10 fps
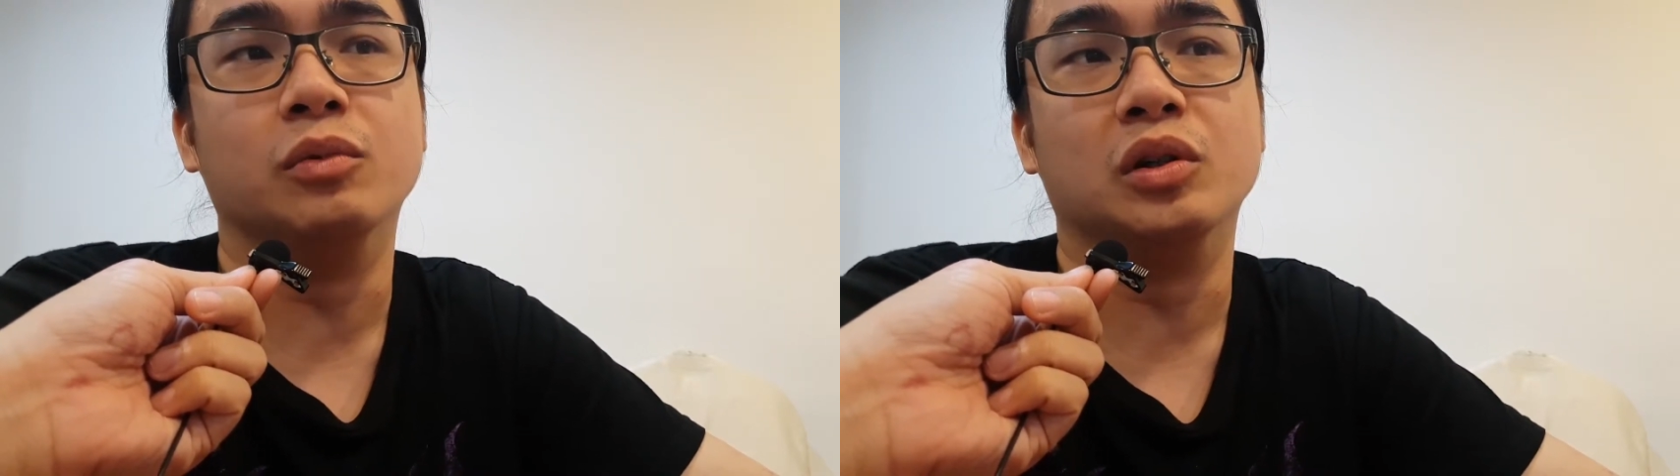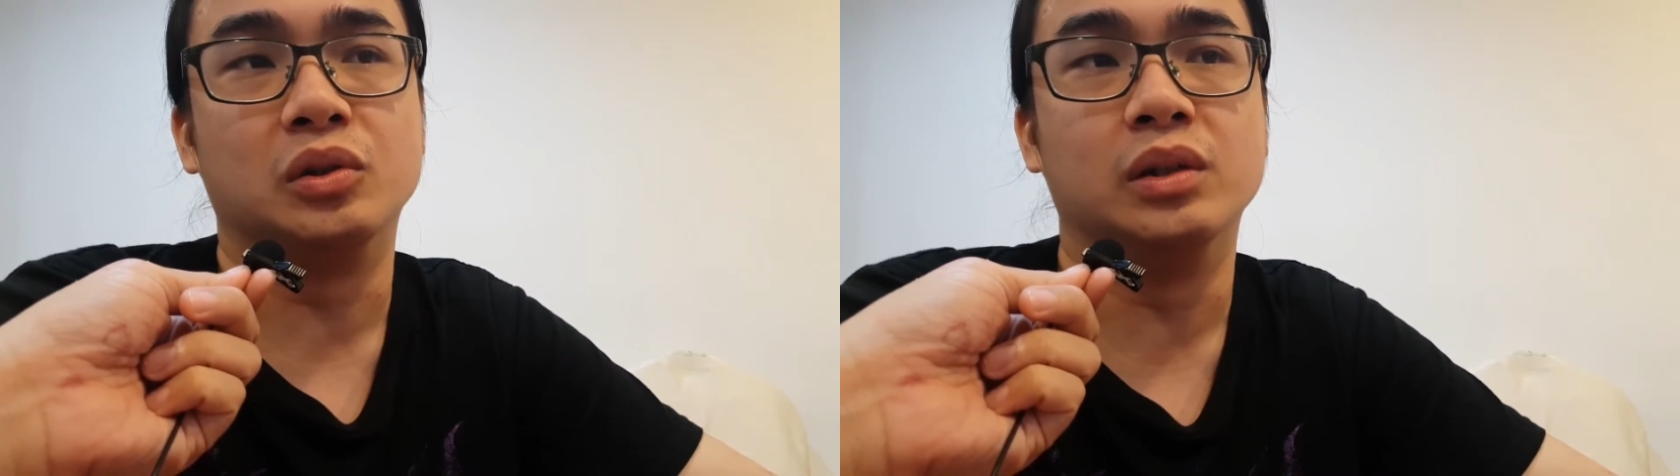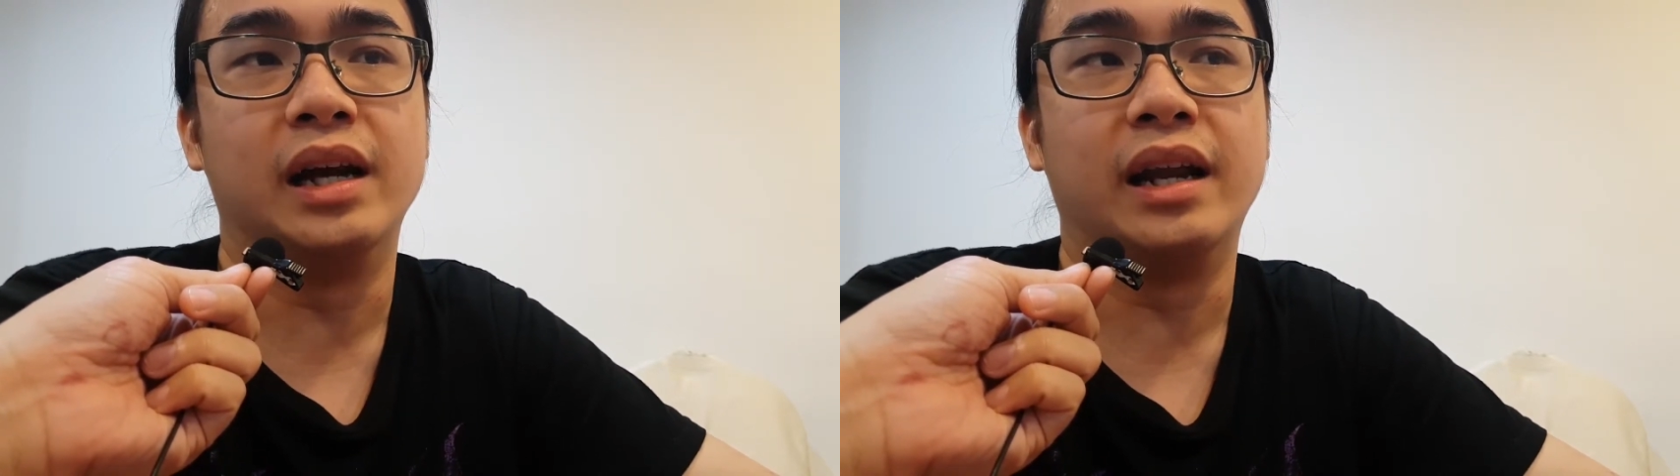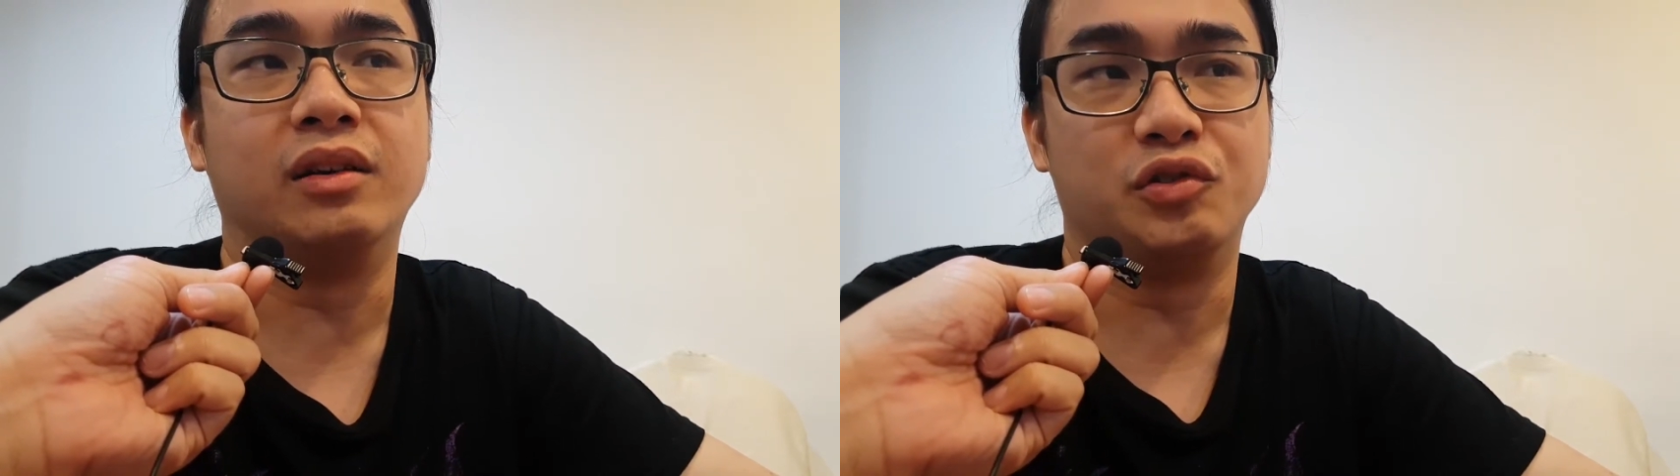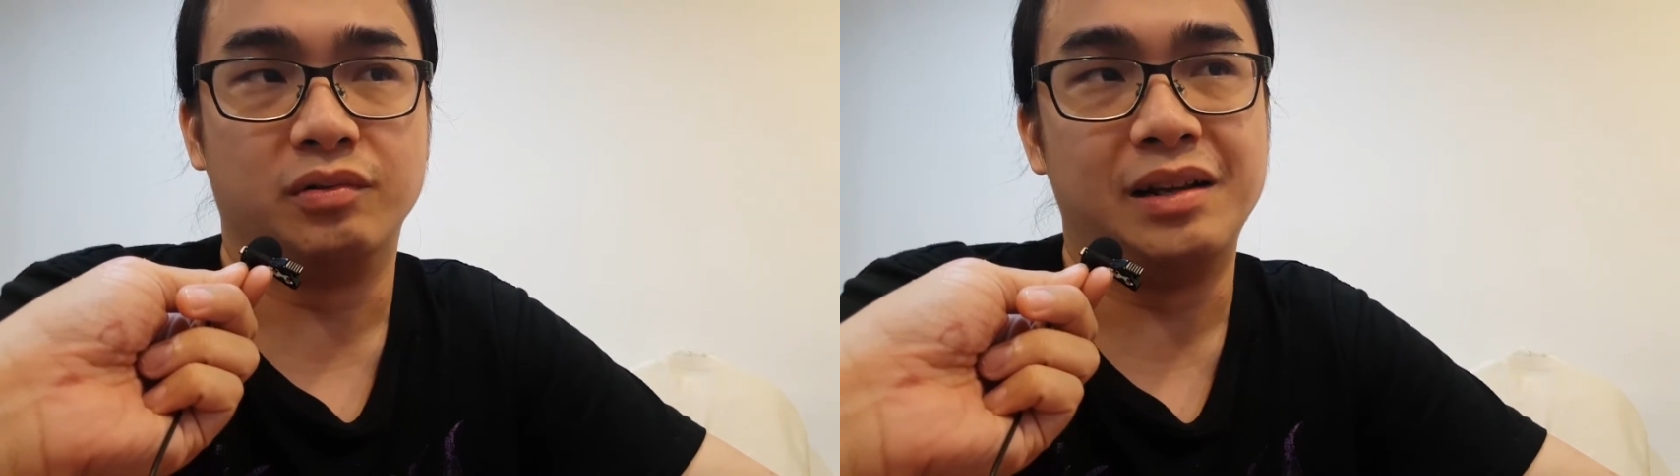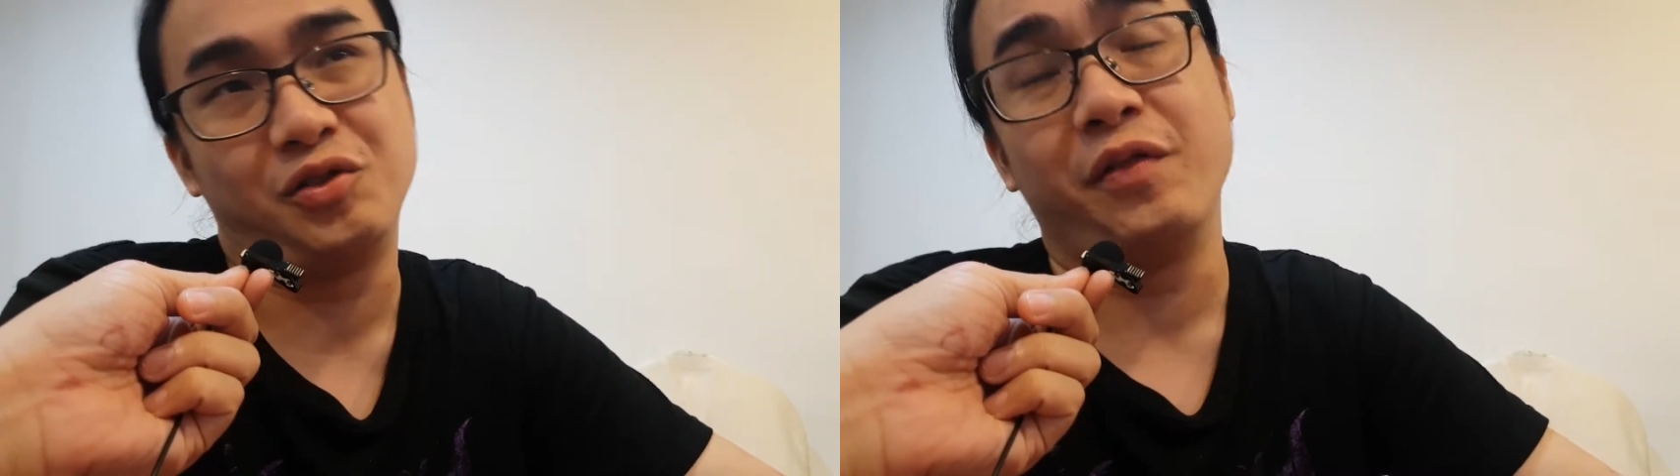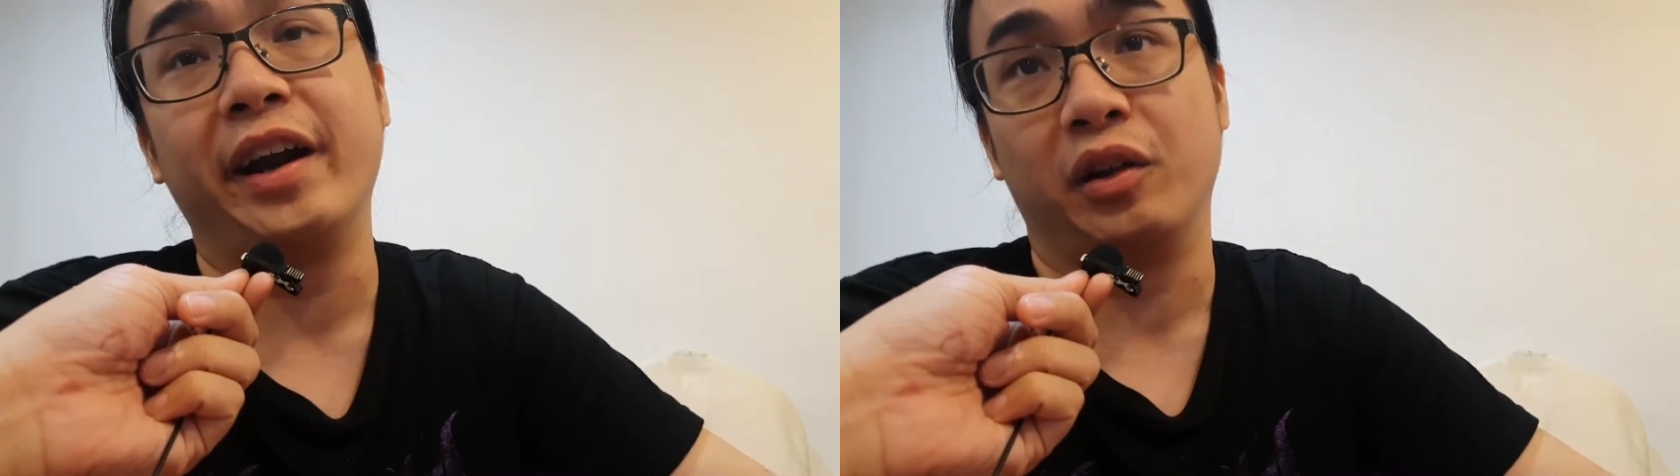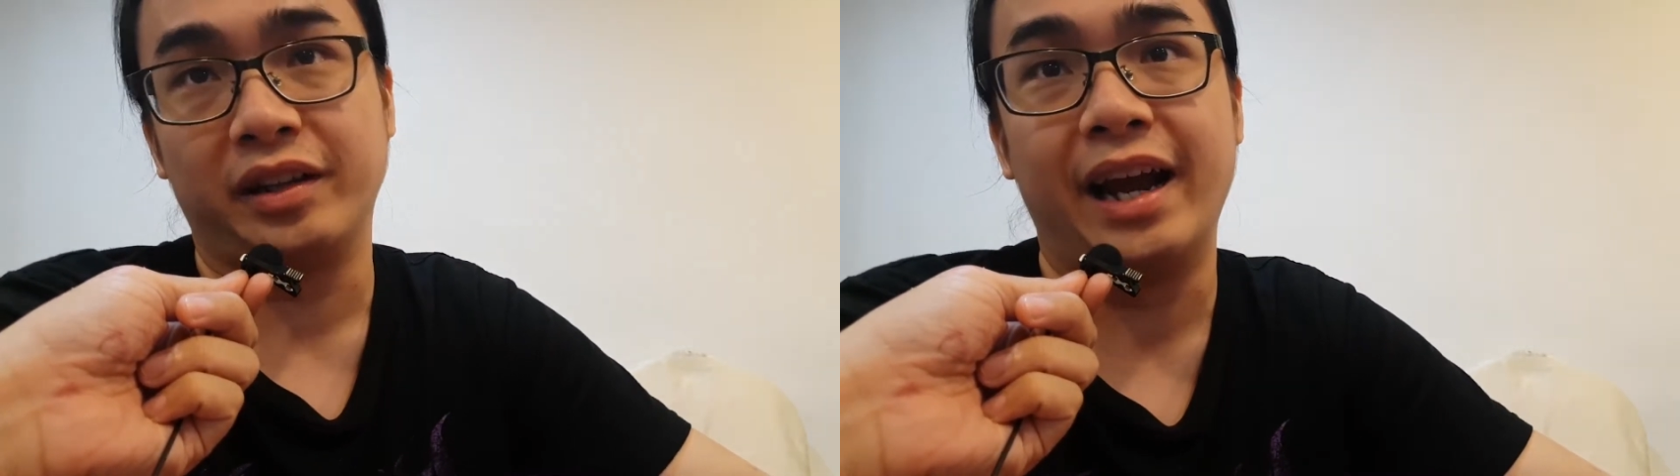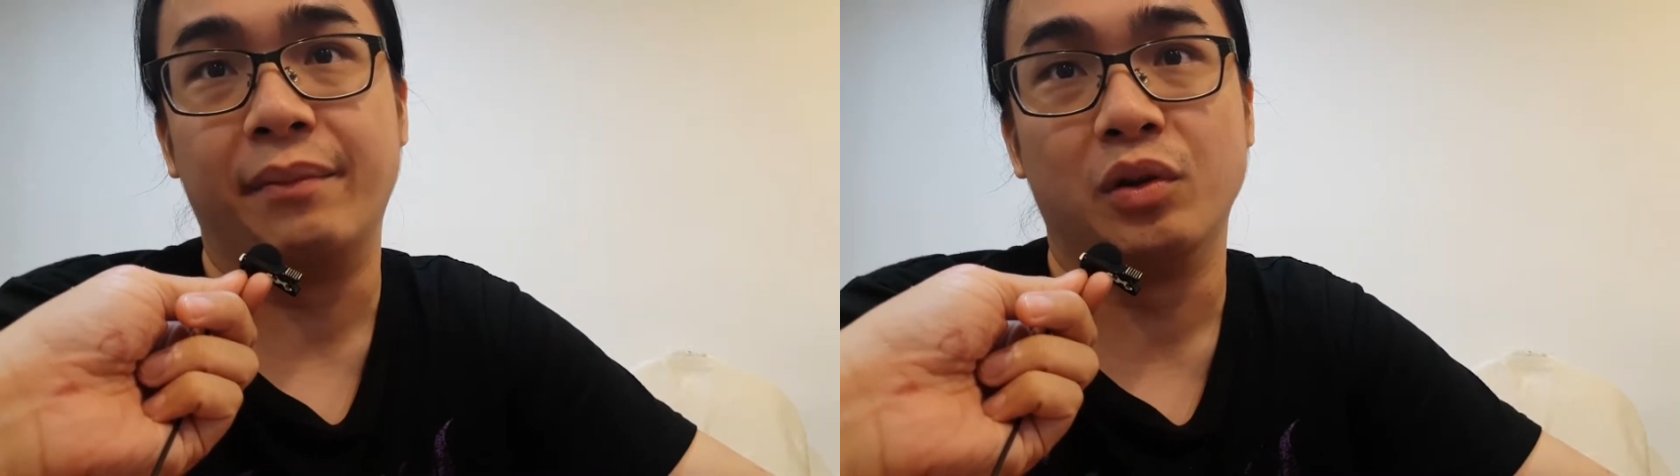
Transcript: World Tour and, and Shibane on time.